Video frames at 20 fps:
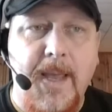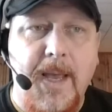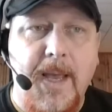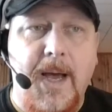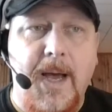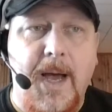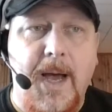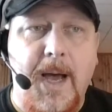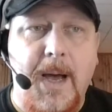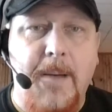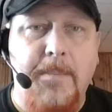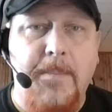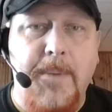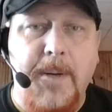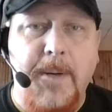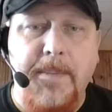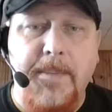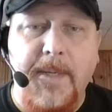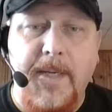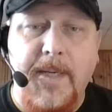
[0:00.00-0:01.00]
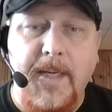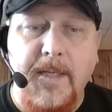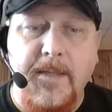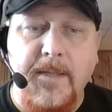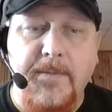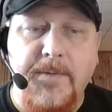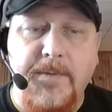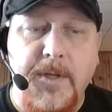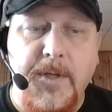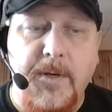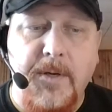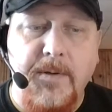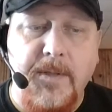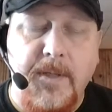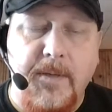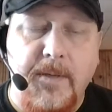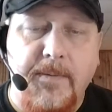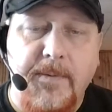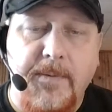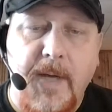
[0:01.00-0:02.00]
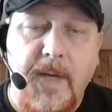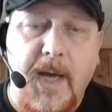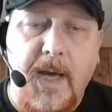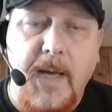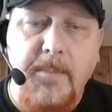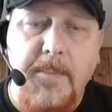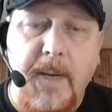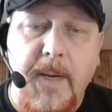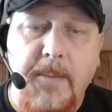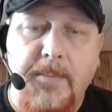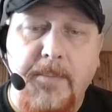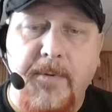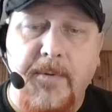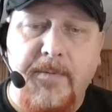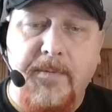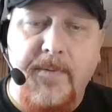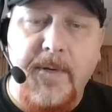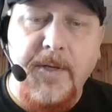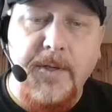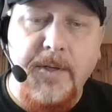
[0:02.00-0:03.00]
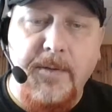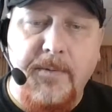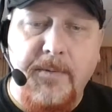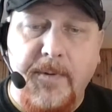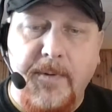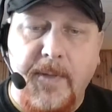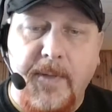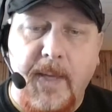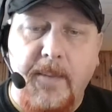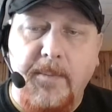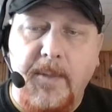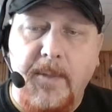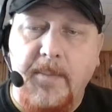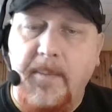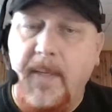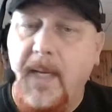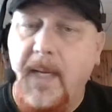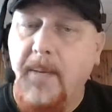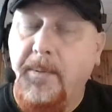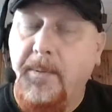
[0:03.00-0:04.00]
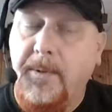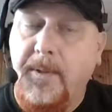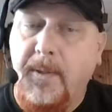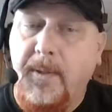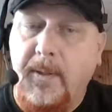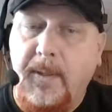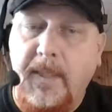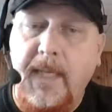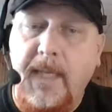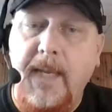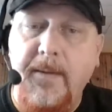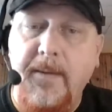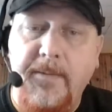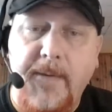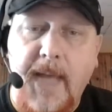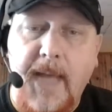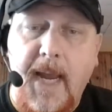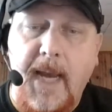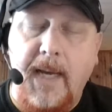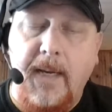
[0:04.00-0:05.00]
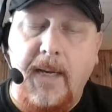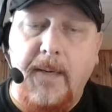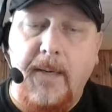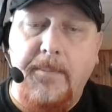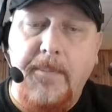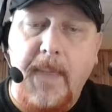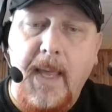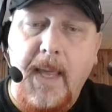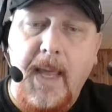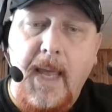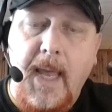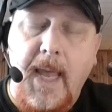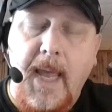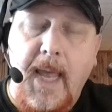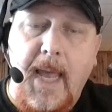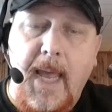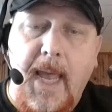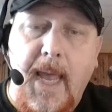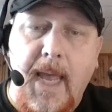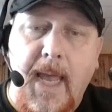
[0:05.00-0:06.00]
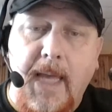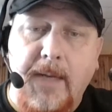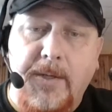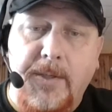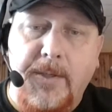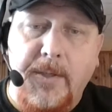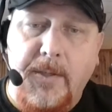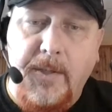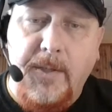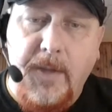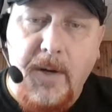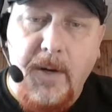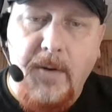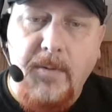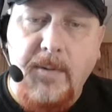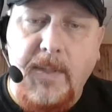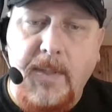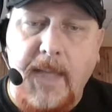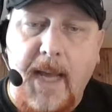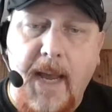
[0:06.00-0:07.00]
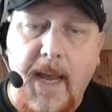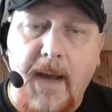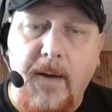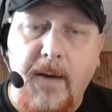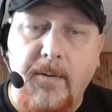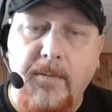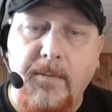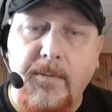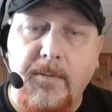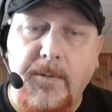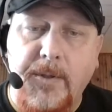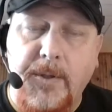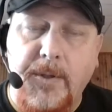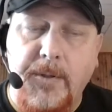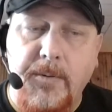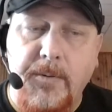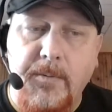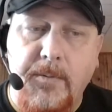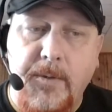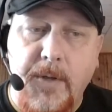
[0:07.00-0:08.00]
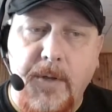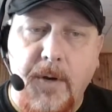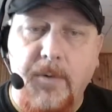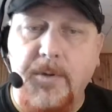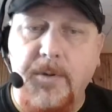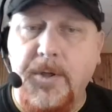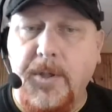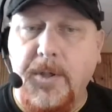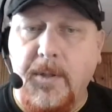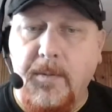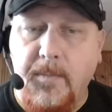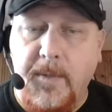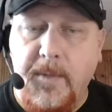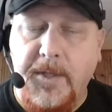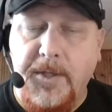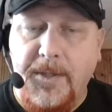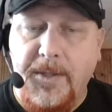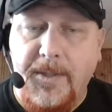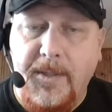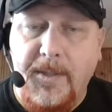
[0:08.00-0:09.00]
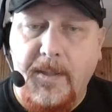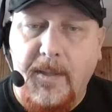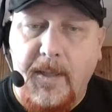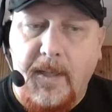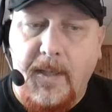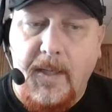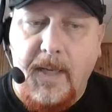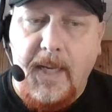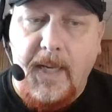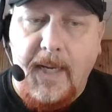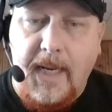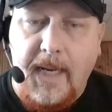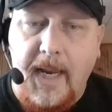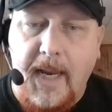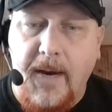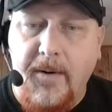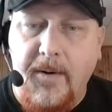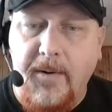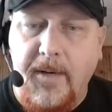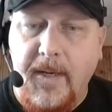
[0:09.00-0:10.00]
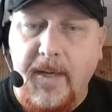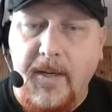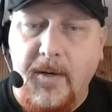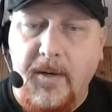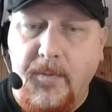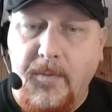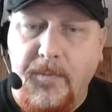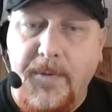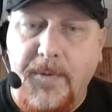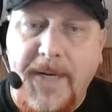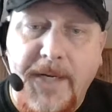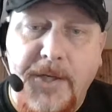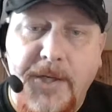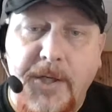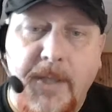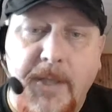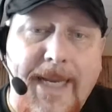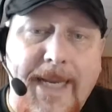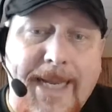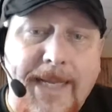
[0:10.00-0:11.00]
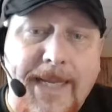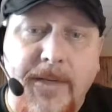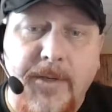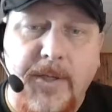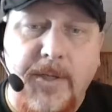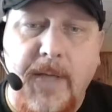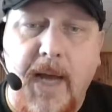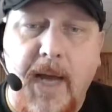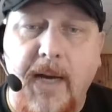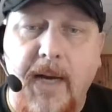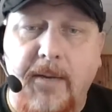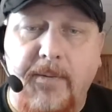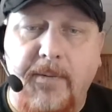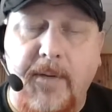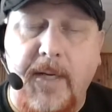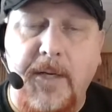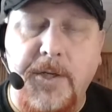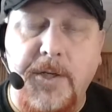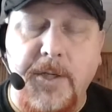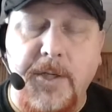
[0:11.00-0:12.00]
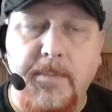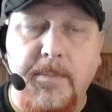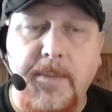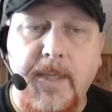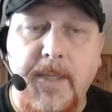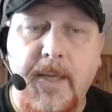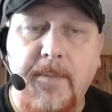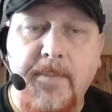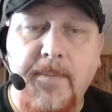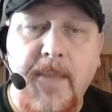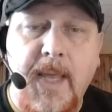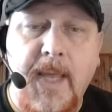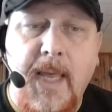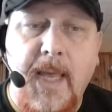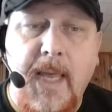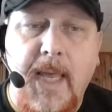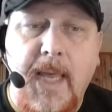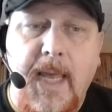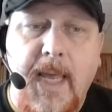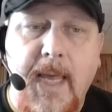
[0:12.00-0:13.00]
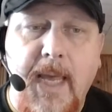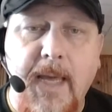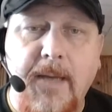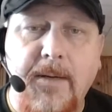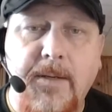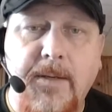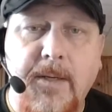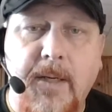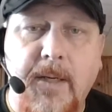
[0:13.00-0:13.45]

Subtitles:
But because of Joseph, God made provision for them to be able to leave Canaan and to go down to Goshen, which is an area, a region inside of Egypt, and